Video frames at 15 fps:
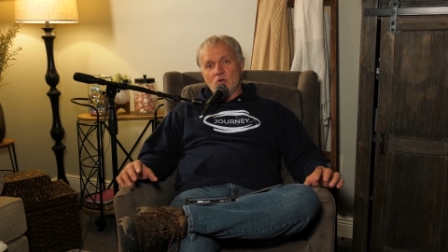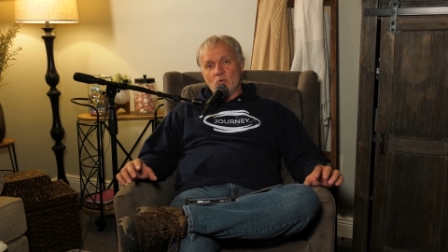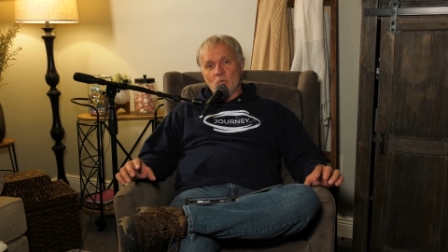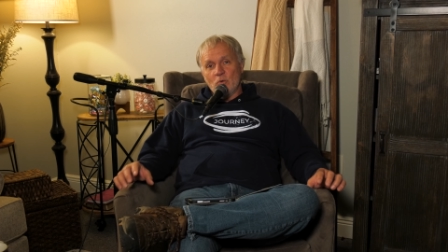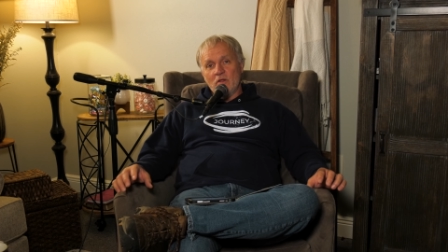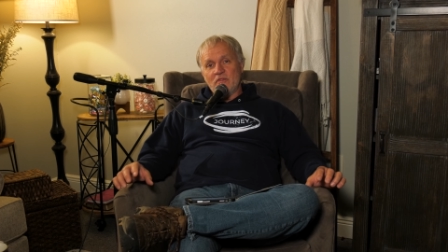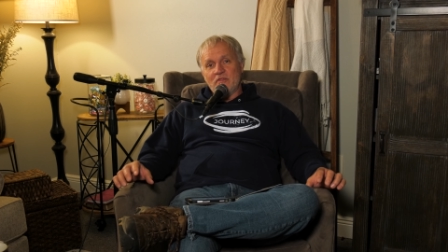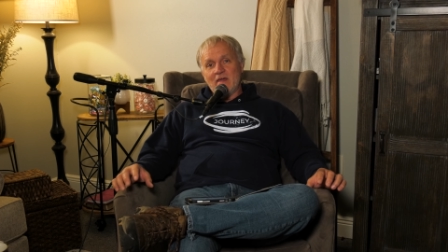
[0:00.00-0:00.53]

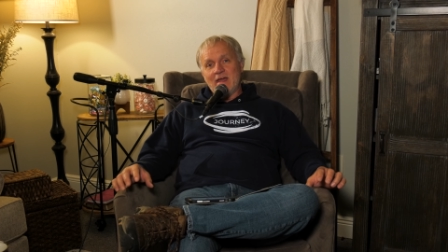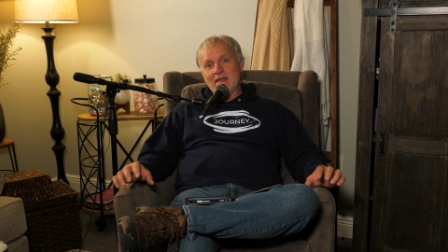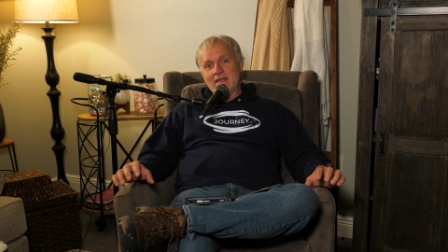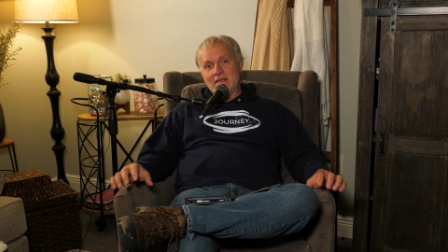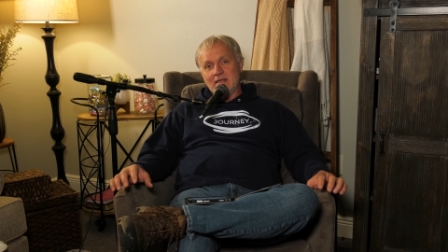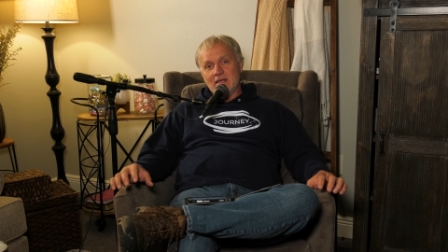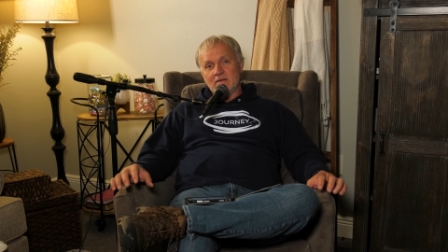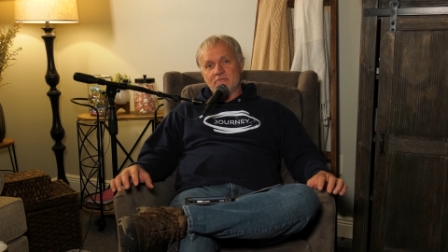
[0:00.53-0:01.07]
what
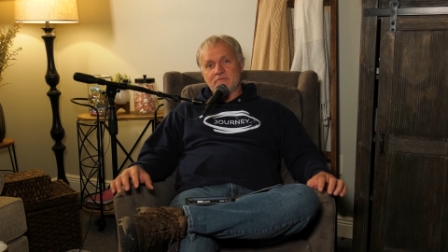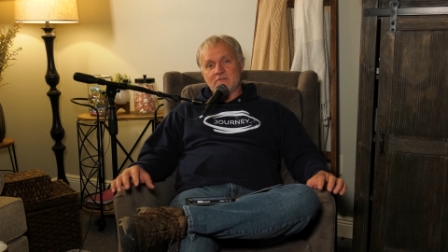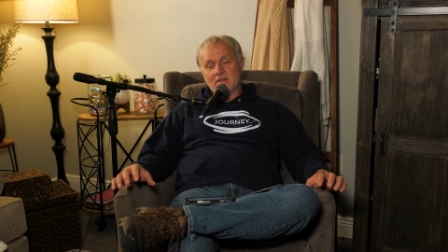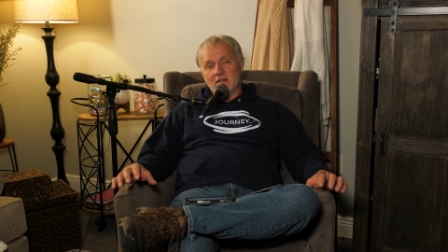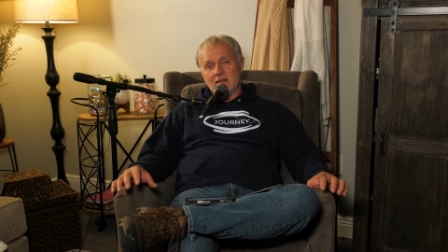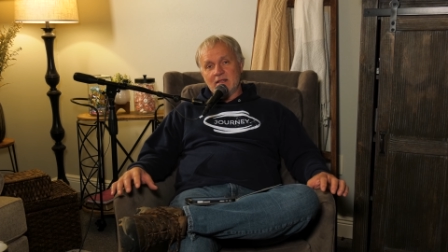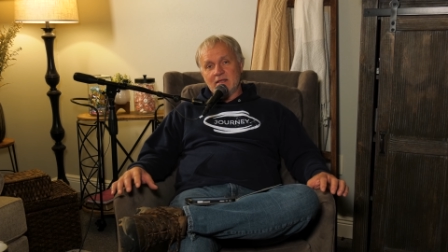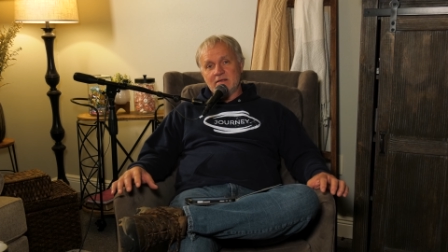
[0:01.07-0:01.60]
that gift
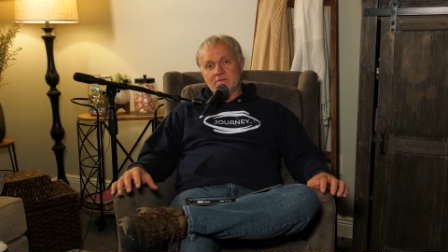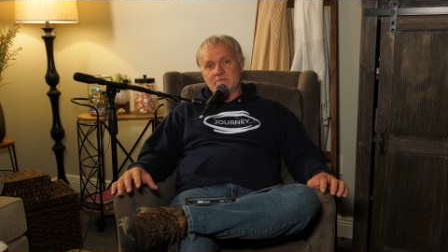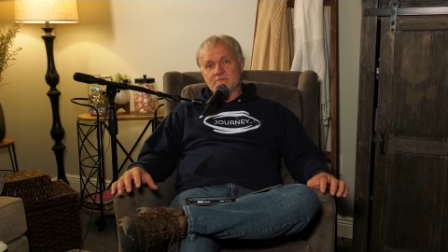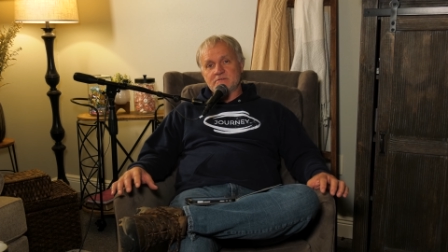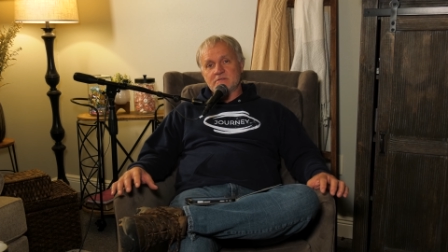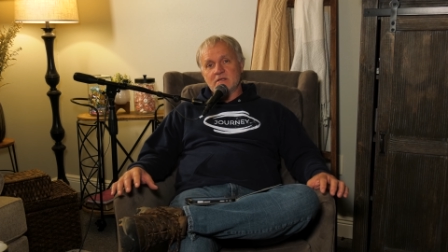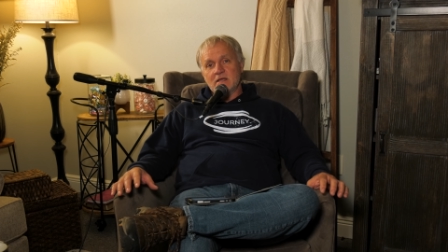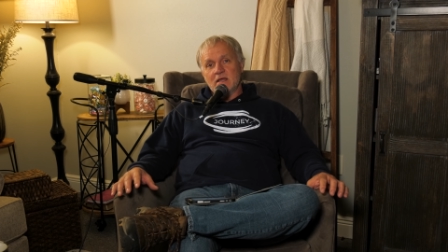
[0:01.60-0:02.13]

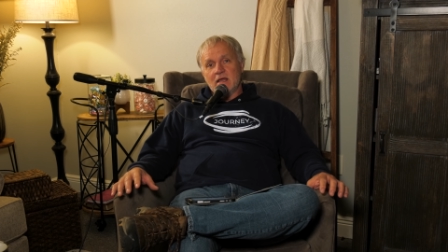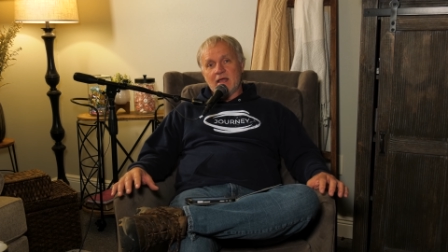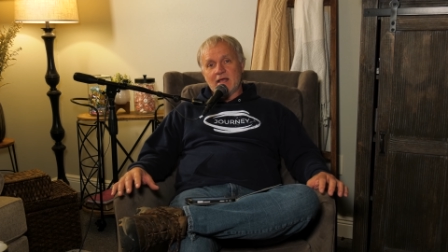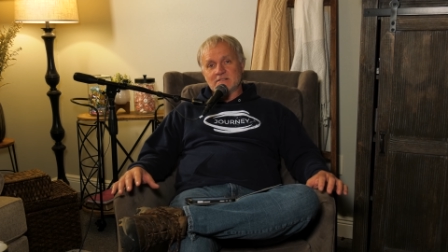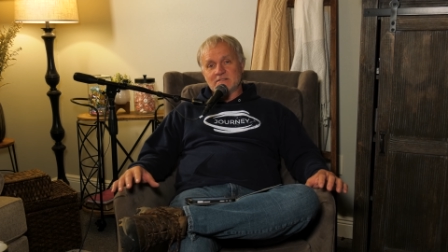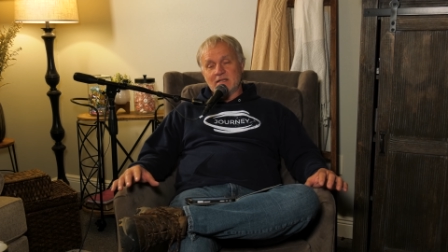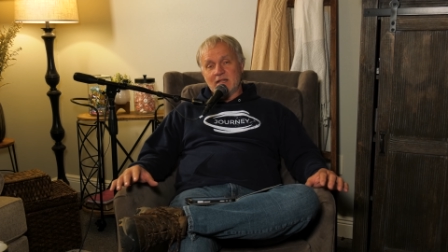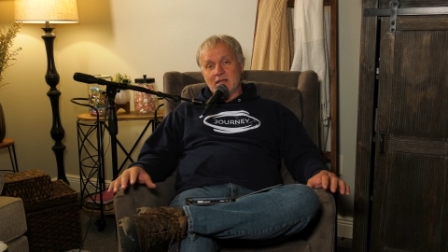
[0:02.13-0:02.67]
leaves
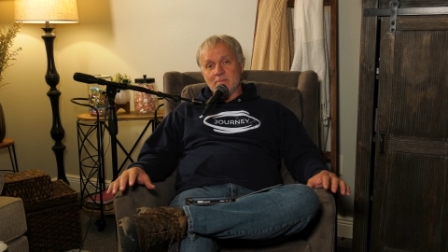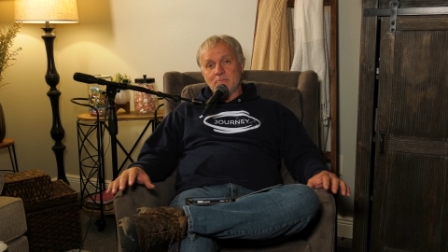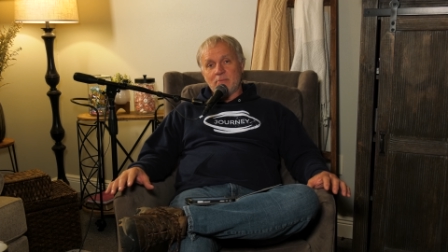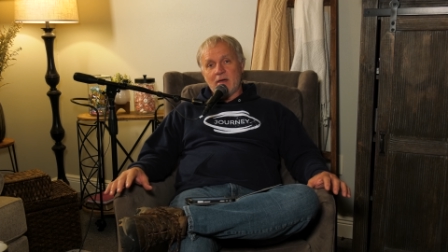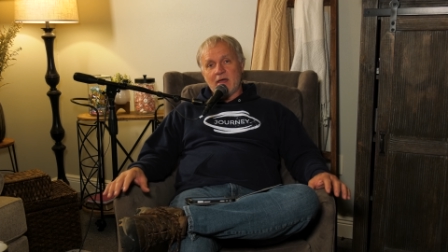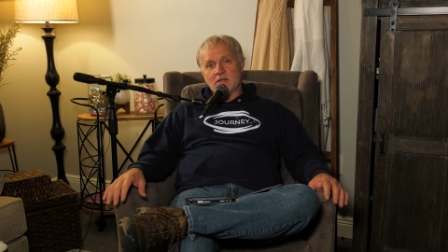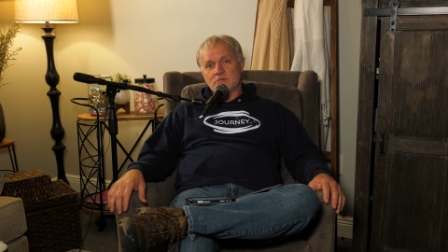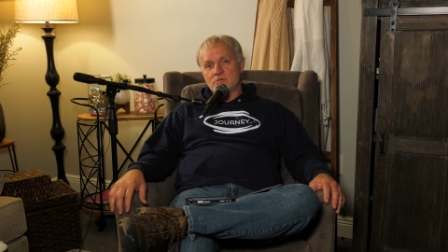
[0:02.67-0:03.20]
as an
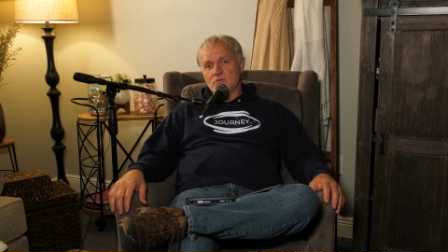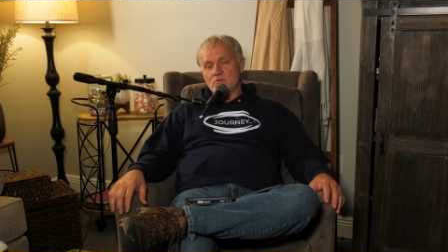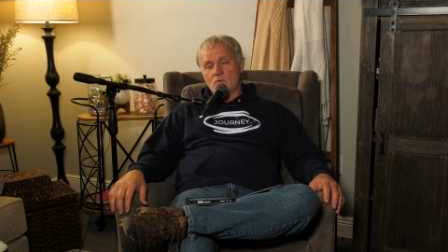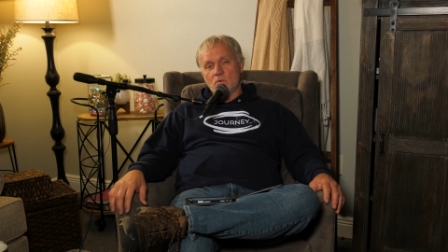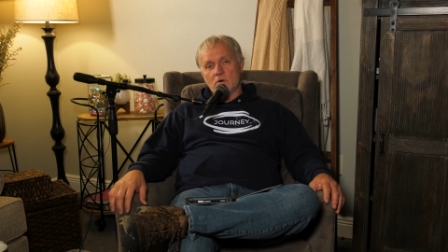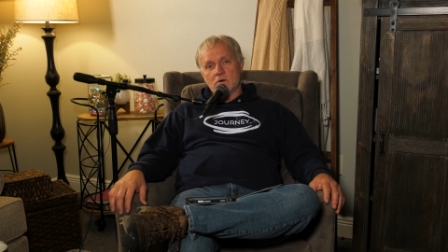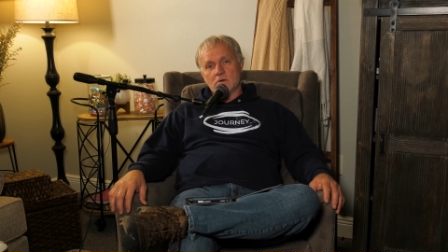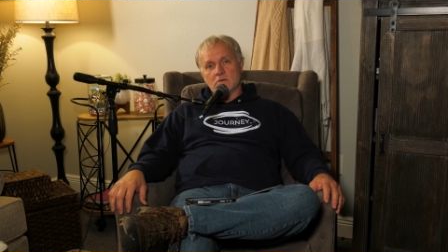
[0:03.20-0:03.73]
impact to the
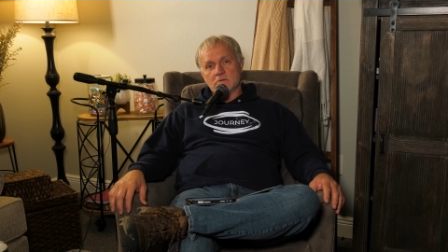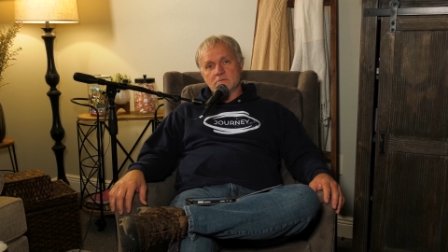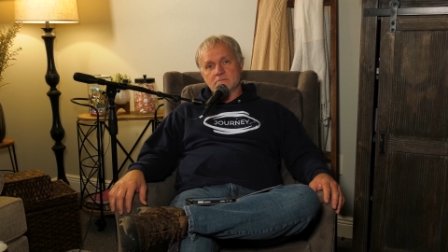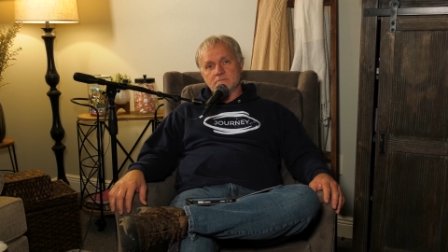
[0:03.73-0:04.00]
world.